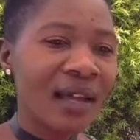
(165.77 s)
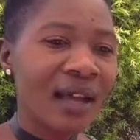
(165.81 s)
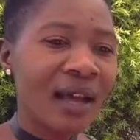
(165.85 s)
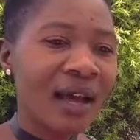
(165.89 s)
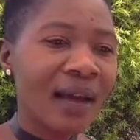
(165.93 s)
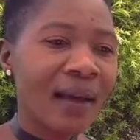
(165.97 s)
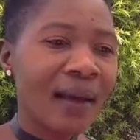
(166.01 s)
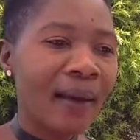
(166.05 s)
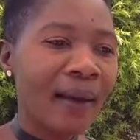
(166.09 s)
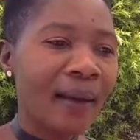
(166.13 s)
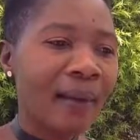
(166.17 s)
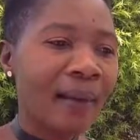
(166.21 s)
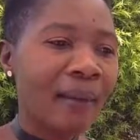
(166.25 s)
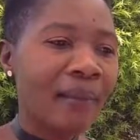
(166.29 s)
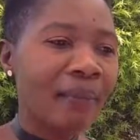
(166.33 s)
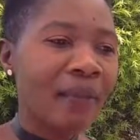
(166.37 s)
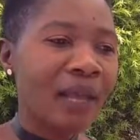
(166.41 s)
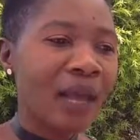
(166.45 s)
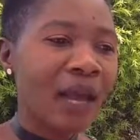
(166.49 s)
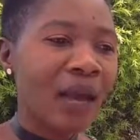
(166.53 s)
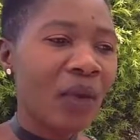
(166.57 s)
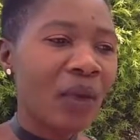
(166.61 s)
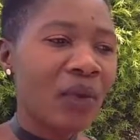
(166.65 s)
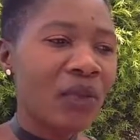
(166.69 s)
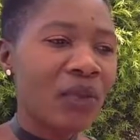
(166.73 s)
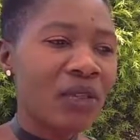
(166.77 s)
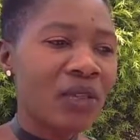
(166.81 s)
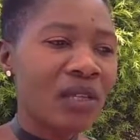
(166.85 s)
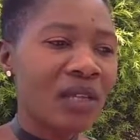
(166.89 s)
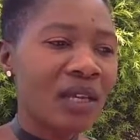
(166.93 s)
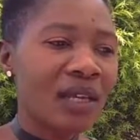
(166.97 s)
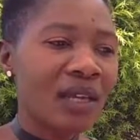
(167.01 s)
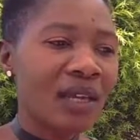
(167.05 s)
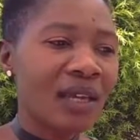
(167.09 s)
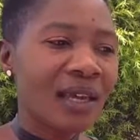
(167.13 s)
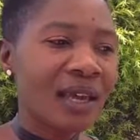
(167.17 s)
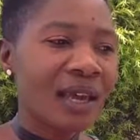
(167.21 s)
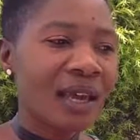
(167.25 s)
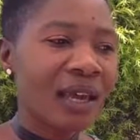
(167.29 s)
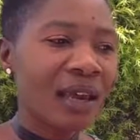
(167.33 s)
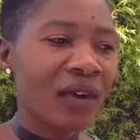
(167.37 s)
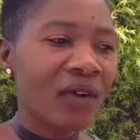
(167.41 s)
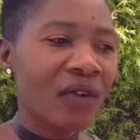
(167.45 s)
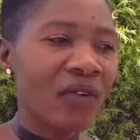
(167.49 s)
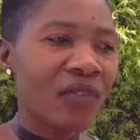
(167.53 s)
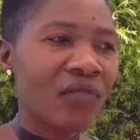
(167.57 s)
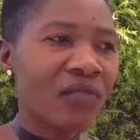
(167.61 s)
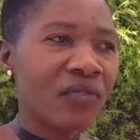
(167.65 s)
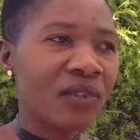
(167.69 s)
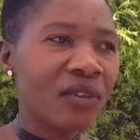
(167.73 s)
I was taking care
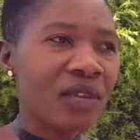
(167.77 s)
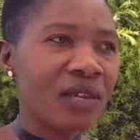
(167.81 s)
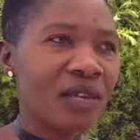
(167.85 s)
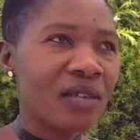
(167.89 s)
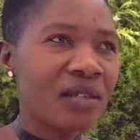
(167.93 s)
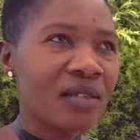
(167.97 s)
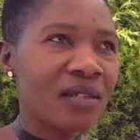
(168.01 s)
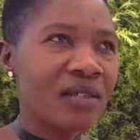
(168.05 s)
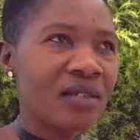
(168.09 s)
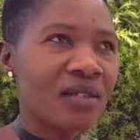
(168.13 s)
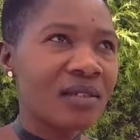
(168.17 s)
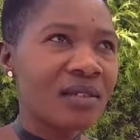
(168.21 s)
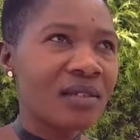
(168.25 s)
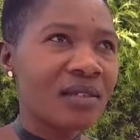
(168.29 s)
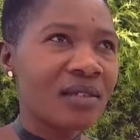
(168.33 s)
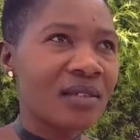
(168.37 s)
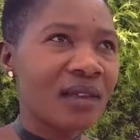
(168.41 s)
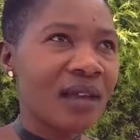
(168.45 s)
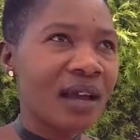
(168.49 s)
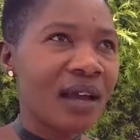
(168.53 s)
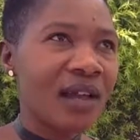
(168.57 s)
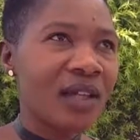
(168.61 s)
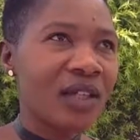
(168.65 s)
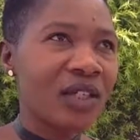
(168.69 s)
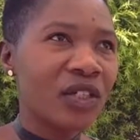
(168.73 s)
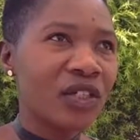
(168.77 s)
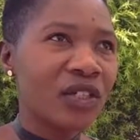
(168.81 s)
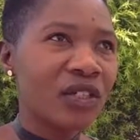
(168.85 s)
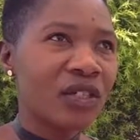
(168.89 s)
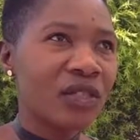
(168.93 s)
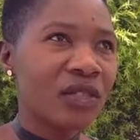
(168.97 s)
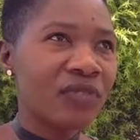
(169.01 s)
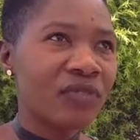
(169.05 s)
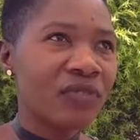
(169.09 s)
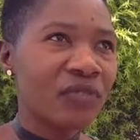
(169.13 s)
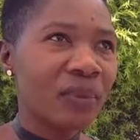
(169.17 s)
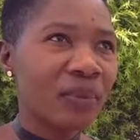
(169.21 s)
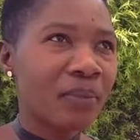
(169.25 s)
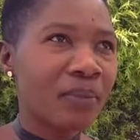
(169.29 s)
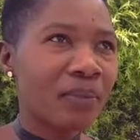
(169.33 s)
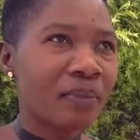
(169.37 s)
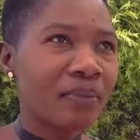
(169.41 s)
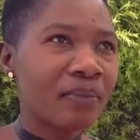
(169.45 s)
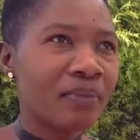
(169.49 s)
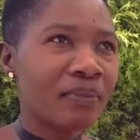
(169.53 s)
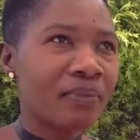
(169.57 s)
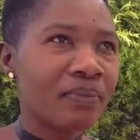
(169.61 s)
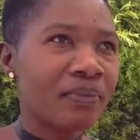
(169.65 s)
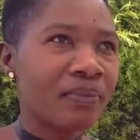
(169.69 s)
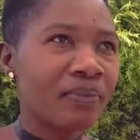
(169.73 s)
of kids aged
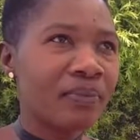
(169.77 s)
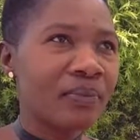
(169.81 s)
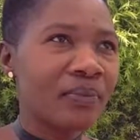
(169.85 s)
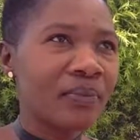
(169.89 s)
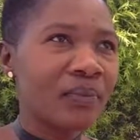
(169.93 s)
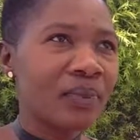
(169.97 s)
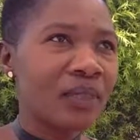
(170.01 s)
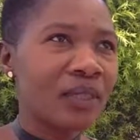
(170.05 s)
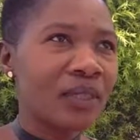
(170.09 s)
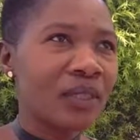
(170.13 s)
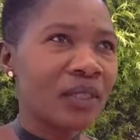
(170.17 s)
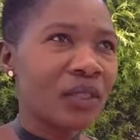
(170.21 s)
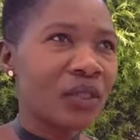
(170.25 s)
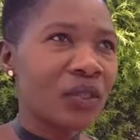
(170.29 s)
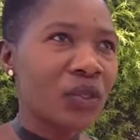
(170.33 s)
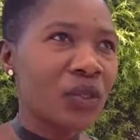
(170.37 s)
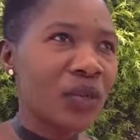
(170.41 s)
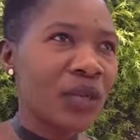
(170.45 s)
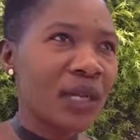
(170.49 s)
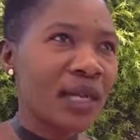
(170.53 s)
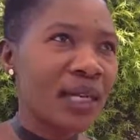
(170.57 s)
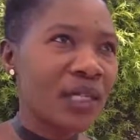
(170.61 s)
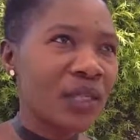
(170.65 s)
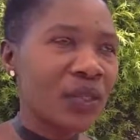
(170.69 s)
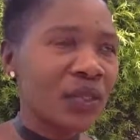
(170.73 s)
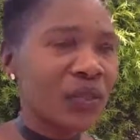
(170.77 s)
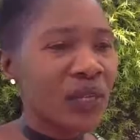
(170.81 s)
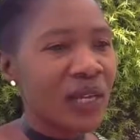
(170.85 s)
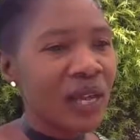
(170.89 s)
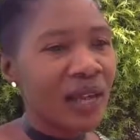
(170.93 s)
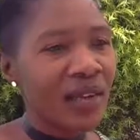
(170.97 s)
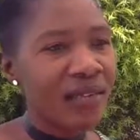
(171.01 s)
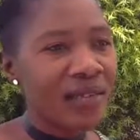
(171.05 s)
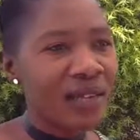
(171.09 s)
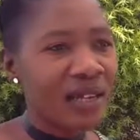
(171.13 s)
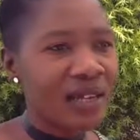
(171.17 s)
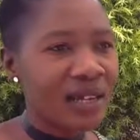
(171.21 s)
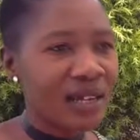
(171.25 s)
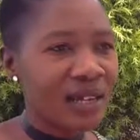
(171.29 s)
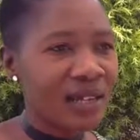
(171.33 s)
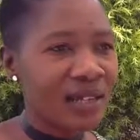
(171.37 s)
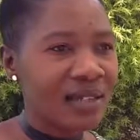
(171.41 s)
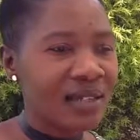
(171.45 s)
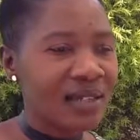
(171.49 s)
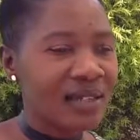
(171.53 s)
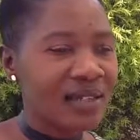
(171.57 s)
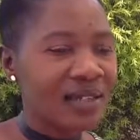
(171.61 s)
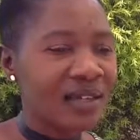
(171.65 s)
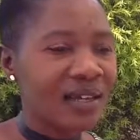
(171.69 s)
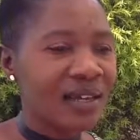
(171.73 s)
from 2 years to 11
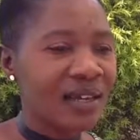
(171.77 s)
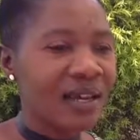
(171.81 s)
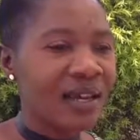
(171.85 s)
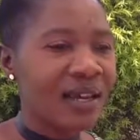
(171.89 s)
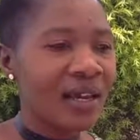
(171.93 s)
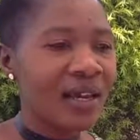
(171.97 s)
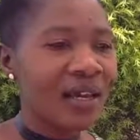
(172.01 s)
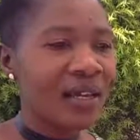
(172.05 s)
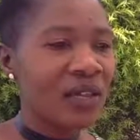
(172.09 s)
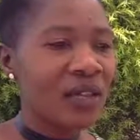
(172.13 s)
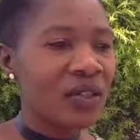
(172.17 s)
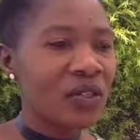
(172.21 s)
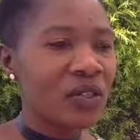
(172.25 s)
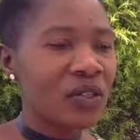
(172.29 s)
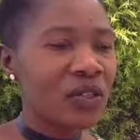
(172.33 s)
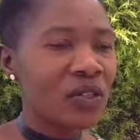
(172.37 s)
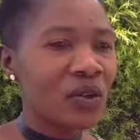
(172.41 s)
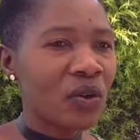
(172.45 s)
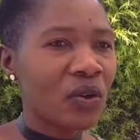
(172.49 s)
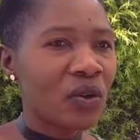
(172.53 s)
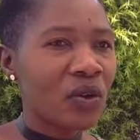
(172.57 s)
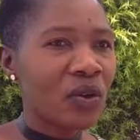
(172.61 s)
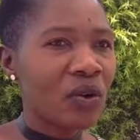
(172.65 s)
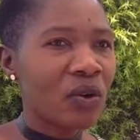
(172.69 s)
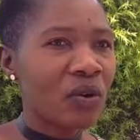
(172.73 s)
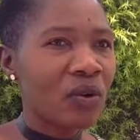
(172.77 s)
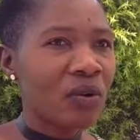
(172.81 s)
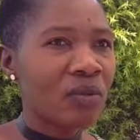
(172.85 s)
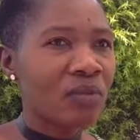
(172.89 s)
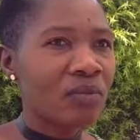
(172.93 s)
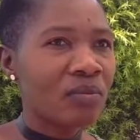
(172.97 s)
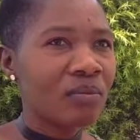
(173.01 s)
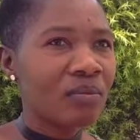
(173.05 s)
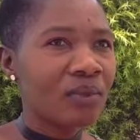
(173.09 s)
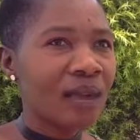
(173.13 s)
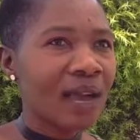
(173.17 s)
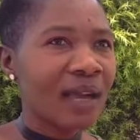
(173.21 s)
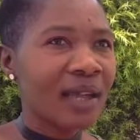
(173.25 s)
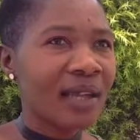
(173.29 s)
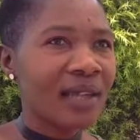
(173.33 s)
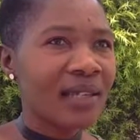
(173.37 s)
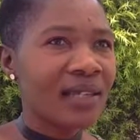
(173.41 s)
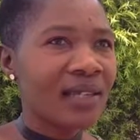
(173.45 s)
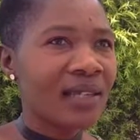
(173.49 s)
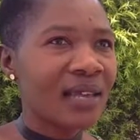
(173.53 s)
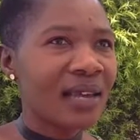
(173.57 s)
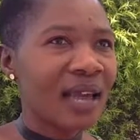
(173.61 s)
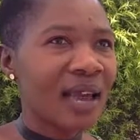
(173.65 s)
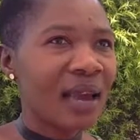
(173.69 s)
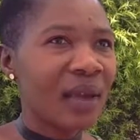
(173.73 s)
years. So I can
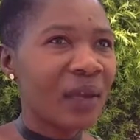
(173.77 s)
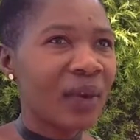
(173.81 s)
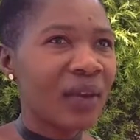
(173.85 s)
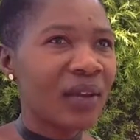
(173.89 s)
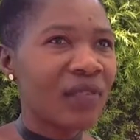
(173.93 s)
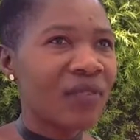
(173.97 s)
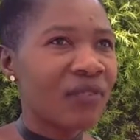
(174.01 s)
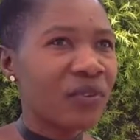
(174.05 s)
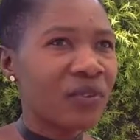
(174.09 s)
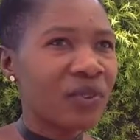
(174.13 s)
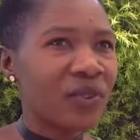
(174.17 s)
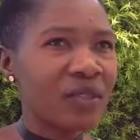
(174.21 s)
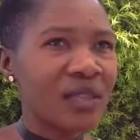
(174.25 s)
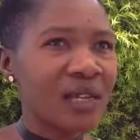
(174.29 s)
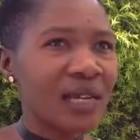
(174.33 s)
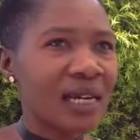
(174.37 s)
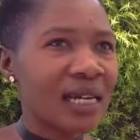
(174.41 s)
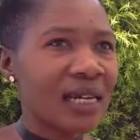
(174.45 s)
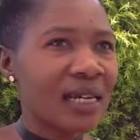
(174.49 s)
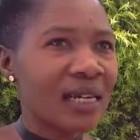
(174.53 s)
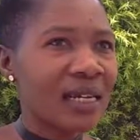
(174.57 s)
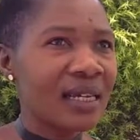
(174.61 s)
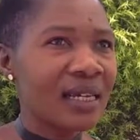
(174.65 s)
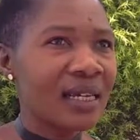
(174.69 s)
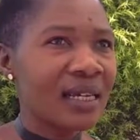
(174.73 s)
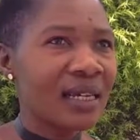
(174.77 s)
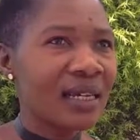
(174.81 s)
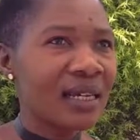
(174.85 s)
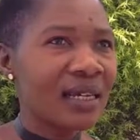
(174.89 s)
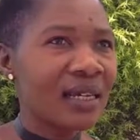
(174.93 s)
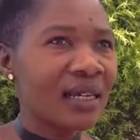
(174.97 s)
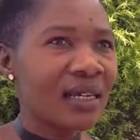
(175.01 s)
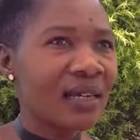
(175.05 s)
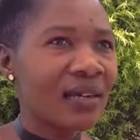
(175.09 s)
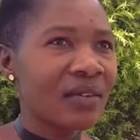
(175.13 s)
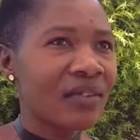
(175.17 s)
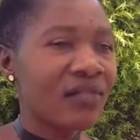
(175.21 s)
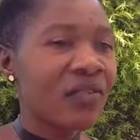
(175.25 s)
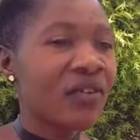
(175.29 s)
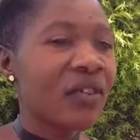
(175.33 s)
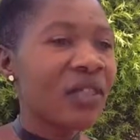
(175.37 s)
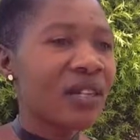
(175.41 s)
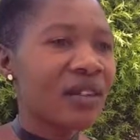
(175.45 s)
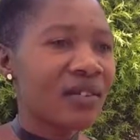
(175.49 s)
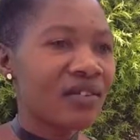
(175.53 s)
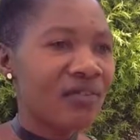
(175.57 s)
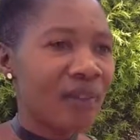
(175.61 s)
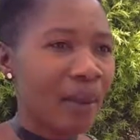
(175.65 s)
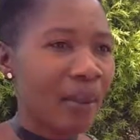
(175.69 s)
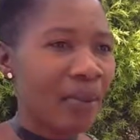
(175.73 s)
say I worked for three
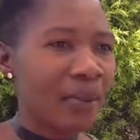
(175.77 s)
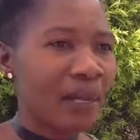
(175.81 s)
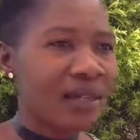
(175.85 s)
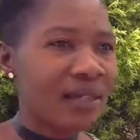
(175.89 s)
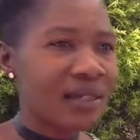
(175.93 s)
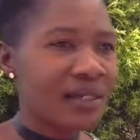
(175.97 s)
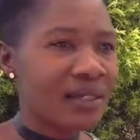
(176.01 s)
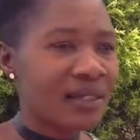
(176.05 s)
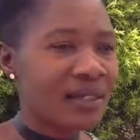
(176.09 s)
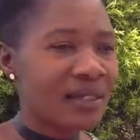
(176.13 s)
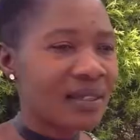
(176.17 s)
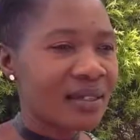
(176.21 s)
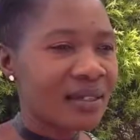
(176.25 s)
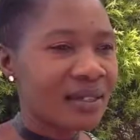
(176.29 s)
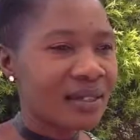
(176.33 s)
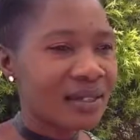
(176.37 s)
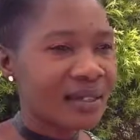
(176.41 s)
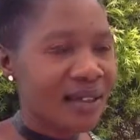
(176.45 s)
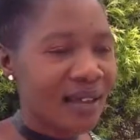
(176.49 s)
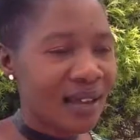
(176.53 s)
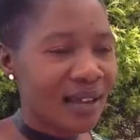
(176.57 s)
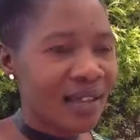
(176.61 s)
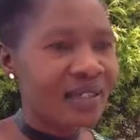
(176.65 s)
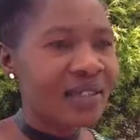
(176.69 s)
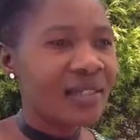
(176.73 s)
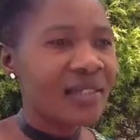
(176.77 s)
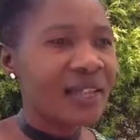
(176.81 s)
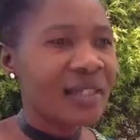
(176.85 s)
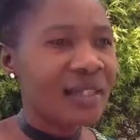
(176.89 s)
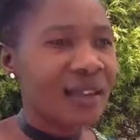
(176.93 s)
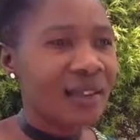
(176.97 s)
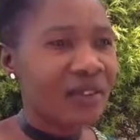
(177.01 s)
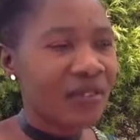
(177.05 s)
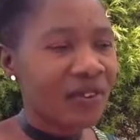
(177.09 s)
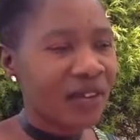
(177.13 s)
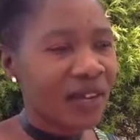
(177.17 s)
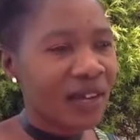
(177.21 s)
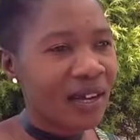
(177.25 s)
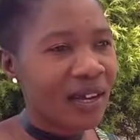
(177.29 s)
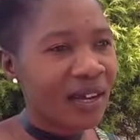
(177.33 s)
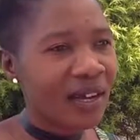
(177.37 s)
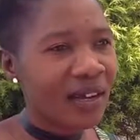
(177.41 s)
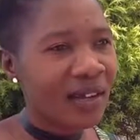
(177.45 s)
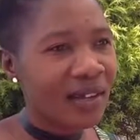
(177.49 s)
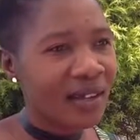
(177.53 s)
families here in South Africa.